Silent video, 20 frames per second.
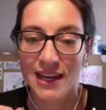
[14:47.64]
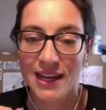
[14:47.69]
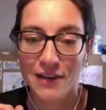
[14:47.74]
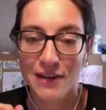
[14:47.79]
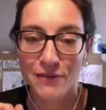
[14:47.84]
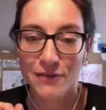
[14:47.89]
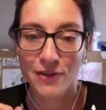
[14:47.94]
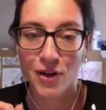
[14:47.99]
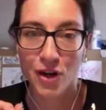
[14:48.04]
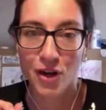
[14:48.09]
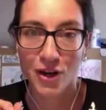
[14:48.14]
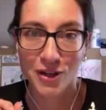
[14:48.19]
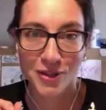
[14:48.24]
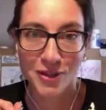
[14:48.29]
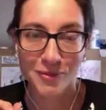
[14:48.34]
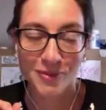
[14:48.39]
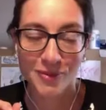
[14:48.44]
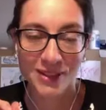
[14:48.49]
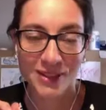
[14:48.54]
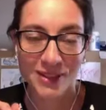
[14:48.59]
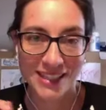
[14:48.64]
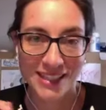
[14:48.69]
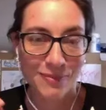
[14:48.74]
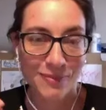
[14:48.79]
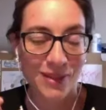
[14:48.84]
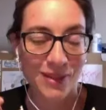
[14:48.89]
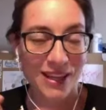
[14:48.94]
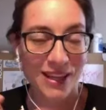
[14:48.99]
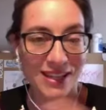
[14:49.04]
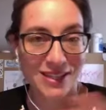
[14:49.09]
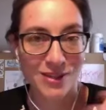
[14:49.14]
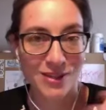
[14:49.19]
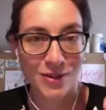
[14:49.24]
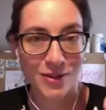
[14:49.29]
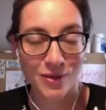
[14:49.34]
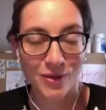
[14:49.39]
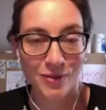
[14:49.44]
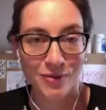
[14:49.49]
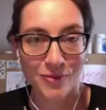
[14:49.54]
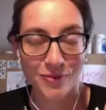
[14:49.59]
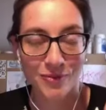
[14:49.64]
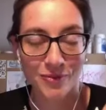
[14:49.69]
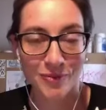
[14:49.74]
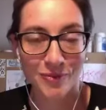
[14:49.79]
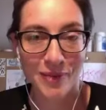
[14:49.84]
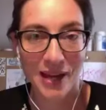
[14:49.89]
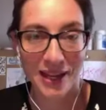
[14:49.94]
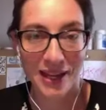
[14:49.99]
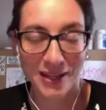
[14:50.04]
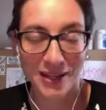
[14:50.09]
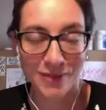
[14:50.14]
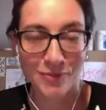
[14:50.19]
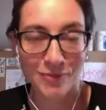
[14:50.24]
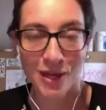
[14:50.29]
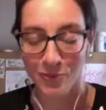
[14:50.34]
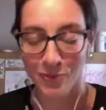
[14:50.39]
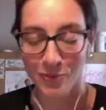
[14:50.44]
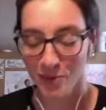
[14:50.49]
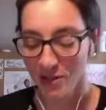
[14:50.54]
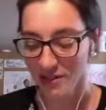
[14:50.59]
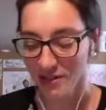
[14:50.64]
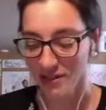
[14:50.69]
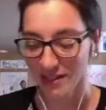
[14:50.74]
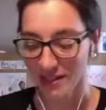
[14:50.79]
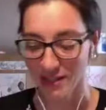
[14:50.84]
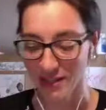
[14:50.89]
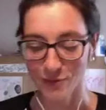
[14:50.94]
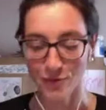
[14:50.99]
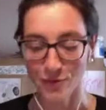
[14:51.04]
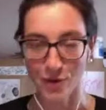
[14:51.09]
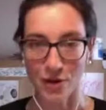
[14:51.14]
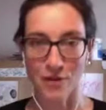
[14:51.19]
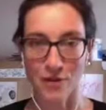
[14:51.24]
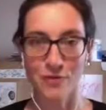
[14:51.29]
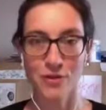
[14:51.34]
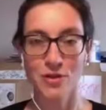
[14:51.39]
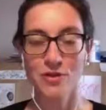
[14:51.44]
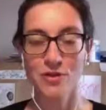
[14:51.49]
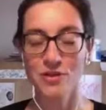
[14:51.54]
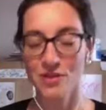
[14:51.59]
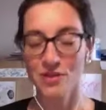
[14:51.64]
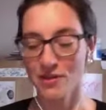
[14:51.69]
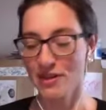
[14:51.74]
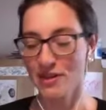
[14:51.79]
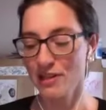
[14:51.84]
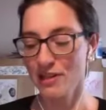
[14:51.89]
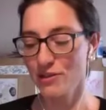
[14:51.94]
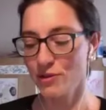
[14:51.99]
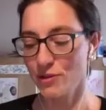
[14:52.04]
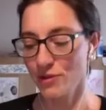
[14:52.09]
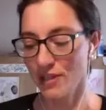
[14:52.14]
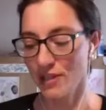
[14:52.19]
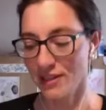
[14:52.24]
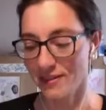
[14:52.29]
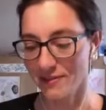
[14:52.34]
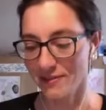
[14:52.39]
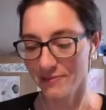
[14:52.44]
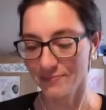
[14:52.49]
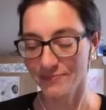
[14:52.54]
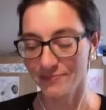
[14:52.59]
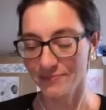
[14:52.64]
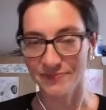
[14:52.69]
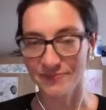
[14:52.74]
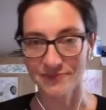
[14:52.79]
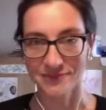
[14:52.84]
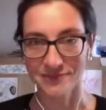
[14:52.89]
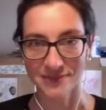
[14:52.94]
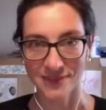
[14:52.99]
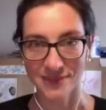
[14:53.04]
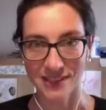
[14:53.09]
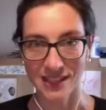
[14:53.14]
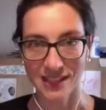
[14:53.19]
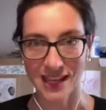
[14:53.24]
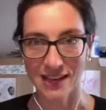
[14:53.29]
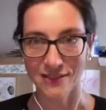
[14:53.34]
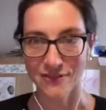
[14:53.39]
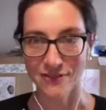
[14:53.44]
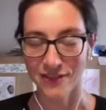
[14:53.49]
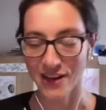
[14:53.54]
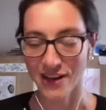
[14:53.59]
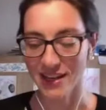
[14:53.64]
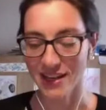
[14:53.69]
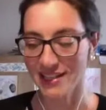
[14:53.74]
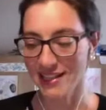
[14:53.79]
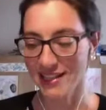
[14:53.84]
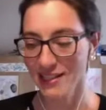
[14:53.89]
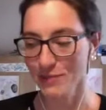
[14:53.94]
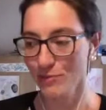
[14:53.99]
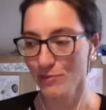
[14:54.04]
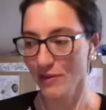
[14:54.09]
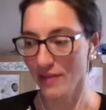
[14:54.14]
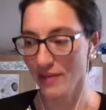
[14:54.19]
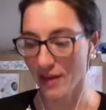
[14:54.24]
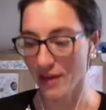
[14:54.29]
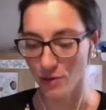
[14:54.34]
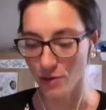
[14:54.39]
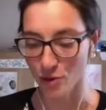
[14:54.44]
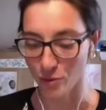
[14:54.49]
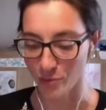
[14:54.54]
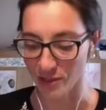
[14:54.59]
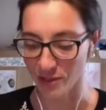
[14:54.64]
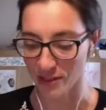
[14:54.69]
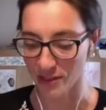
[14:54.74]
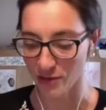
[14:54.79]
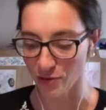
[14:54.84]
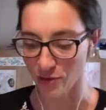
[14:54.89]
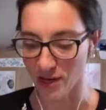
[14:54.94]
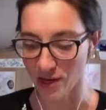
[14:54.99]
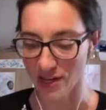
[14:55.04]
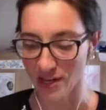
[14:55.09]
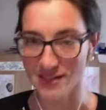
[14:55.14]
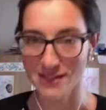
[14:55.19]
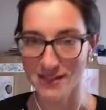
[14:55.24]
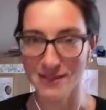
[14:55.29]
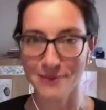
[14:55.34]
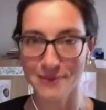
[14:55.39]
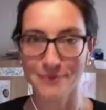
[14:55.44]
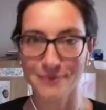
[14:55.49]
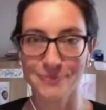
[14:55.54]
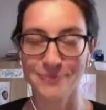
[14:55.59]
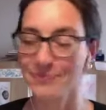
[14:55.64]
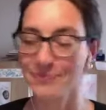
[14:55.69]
If not, please place your pen and paper in front of you so that you can find it without opening your eyes.